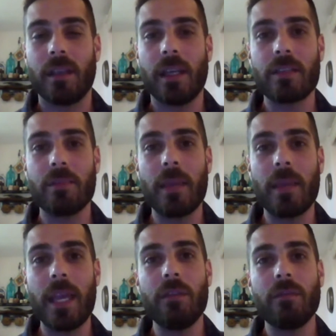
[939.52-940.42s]
It's
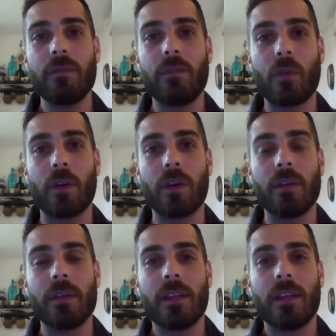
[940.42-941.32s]
made
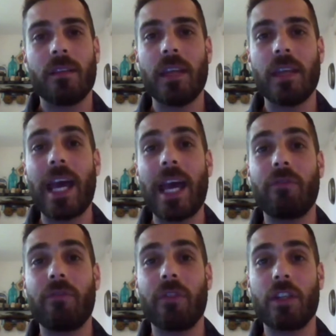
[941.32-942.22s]
for the
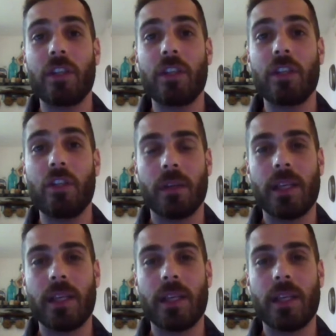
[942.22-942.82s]
average Joe.